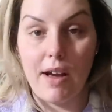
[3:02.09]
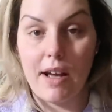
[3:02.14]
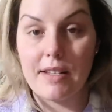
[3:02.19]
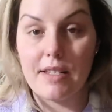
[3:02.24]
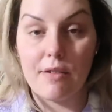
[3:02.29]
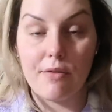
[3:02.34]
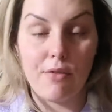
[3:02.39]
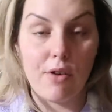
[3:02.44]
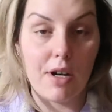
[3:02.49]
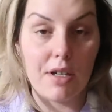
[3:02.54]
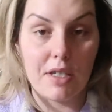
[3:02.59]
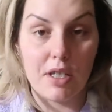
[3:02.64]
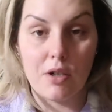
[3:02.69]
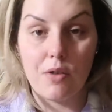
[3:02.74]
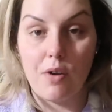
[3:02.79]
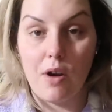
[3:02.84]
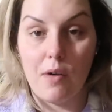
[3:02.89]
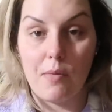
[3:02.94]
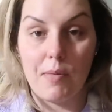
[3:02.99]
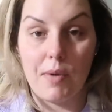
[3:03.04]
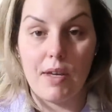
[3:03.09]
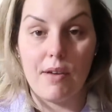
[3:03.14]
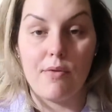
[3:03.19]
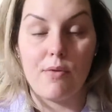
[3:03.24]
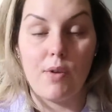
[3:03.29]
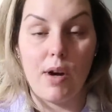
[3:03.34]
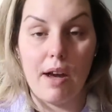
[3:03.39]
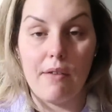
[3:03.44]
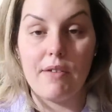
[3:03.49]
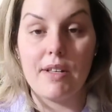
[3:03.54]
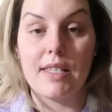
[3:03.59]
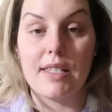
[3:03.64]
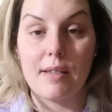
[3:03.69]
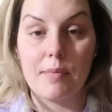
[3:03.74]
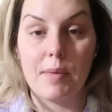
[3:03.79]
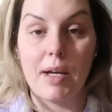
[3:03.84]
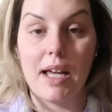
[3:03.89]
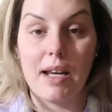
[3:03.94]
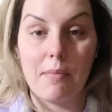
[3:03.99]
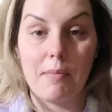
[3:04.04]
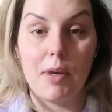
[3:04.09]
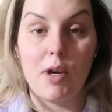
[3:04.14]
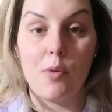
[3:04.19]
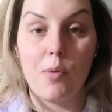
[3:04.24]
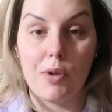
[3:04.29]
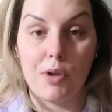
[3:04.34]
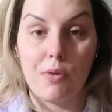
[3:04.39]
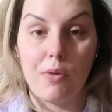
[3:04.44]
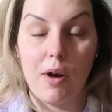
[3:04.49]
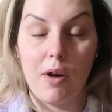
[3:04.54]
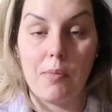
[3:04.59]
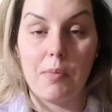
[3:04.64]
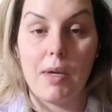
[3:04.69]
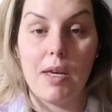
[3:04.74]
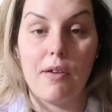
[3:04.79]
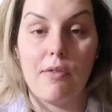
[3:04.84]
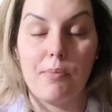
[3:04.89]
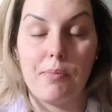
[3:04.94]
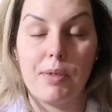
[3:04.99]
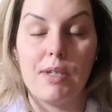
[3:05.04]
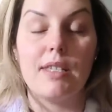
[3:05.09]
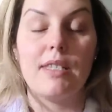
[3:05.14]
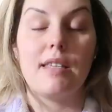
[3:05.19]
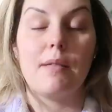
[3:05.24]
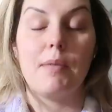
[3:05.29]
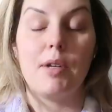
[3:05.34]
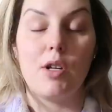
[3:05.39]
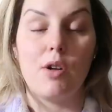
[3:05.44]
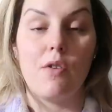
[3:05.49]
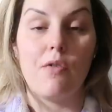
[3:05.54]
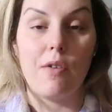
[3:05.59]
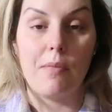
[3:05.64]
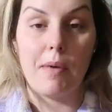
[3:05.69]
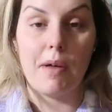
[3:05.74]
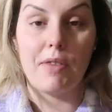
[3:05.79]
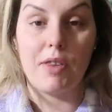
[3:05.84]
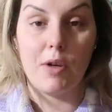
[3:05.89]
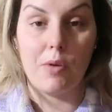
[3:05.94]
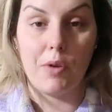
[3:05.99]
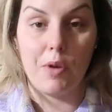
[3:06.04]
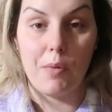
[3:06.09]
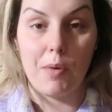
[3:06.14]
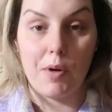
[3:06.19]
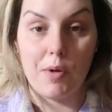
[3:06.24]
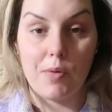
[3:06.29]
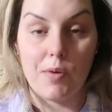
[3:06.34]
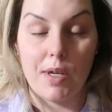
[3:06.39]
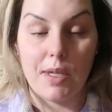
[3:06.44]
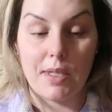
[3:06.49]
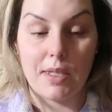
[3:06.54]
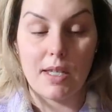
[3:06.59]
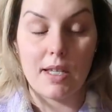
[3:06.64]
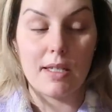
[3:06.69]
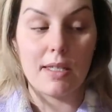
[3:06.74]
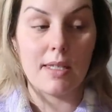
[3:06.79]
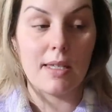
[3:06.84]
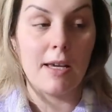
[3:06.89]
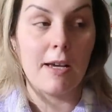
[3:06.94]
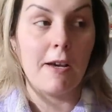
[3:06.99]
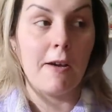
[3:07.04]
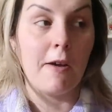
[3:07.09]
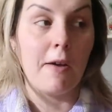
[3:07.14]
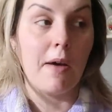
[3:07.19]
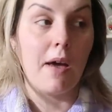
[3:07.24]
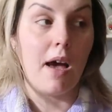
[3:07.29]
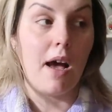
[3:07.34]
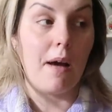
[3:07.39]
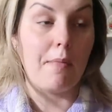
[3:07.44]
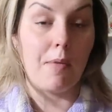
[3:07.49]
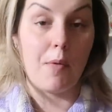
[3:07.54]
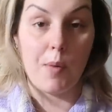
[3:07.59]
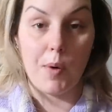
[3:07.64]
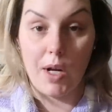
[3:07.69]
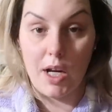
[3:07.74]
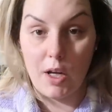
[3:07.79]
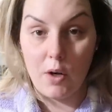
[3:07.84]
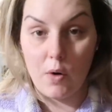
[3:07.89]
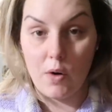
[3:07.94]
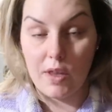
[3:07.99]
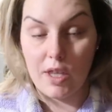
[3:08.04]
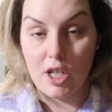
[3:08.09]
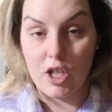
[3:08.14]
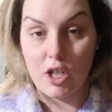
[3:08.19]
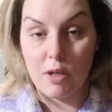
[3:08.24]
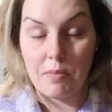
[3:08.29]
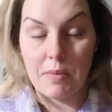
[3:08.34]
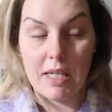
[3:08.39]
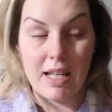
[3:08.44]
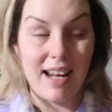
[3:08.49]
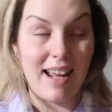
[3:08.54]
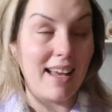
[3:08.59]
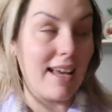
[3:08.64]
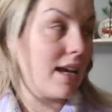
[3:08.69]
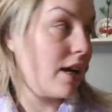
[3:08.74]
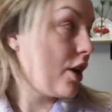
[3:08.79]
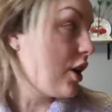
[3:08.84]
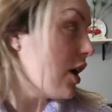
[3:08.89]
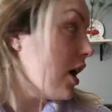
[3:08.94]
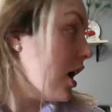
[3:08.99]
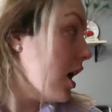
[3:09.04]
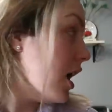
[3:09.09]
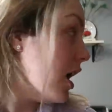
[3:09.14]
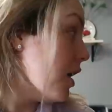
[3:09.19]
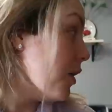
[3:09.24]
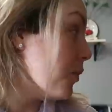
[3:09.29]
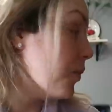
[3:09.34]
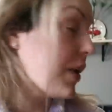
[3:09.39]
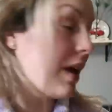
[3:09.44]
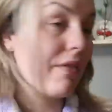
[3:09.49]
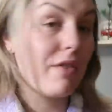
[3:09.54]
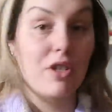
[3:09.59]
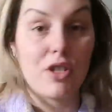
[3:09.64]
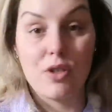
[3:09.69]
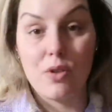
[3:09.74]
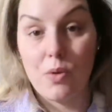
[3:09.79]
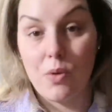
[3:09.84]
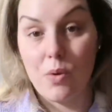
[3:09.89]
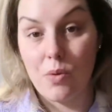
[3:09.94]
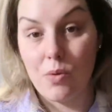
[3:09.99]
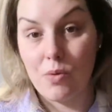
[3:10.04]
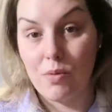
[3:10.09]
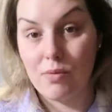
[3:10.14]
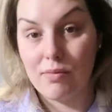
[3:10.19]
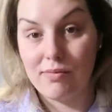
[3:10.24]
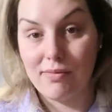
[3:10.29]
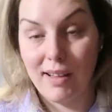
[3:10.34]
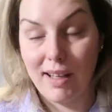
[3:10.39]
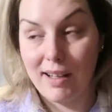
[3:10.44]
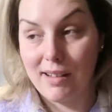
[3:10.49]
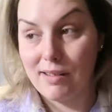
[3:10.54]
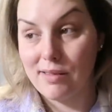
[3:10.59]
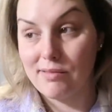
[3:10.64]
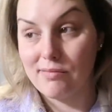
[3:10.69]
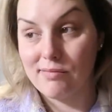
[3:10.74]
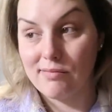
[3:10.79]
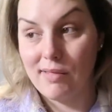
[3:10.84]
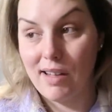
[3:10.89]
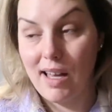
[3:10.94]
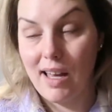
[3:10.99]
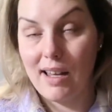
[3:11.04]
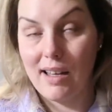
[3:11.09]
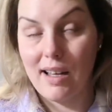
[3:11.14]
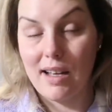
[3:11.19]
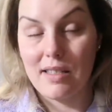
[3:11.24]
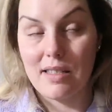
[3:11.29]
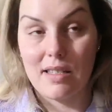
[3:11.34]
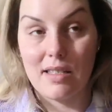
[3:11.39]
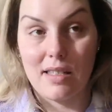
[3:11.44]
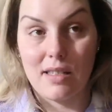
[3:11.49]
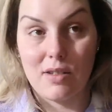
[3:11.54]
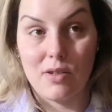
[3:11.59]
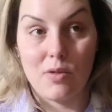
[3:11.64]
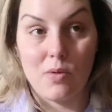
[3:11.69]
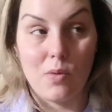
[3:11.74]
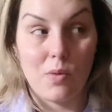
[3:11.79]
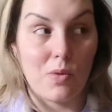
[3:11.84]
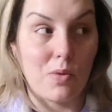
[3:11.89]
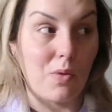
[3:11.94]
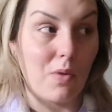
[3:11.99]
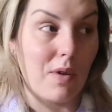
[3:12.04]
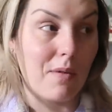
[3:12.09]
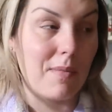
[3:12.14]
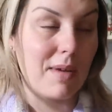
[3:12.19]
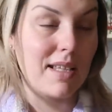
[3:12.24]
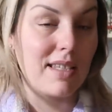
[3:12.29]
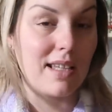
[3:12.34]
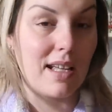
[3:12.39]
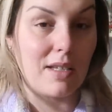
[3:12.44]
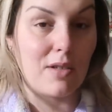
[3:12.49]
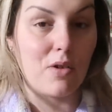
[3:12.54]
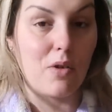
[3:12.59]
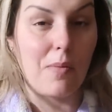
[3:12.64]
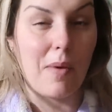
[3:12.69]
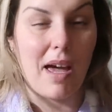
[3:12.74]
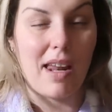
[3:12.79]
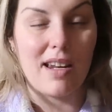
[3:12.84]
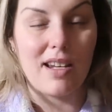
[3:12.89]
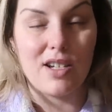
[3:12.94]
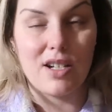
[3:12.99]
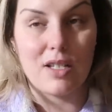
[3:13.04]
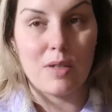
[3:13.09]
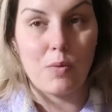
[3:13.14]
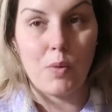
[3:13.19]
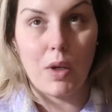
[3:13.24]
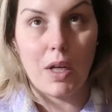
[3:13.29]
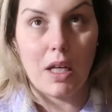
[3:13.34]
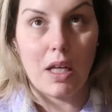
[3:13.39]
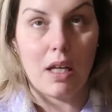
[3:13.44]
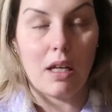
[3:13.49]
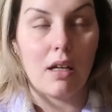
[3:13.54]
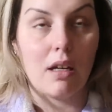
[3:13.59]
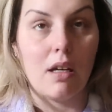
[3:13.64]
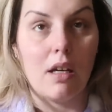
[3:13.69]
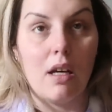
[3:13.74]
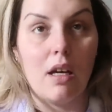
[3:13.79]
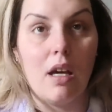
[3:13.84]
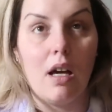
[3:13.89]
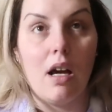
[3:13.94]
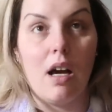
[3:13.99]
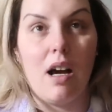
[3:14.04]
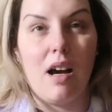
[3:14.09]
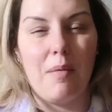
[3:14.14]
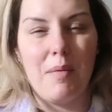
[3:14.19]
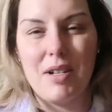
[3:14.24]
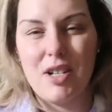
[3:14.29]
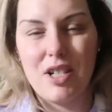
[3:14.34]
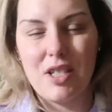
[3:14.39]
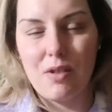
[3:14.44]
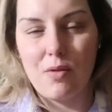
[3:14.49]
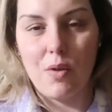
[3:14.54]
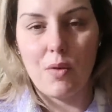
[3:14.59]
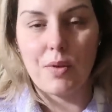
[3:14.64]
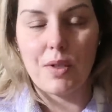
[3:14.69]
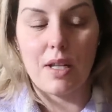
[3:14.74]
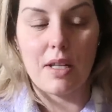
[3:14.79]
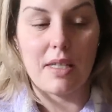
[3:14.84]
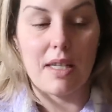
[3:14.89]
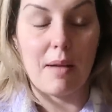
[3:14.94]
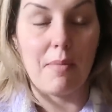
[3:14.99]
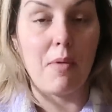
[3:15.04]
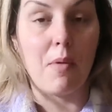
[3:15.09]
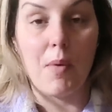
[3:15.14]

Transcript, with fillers: I defrosted ground beef. We're having some kind of meal with ground beef. Please let me know if I'm not the only one who does this. Um, but we're going to go to the gym today. Uh, we have a snow, like, I guess it's a snowstorm. It's not too bad. It's just windy. Um, it's just gross outside.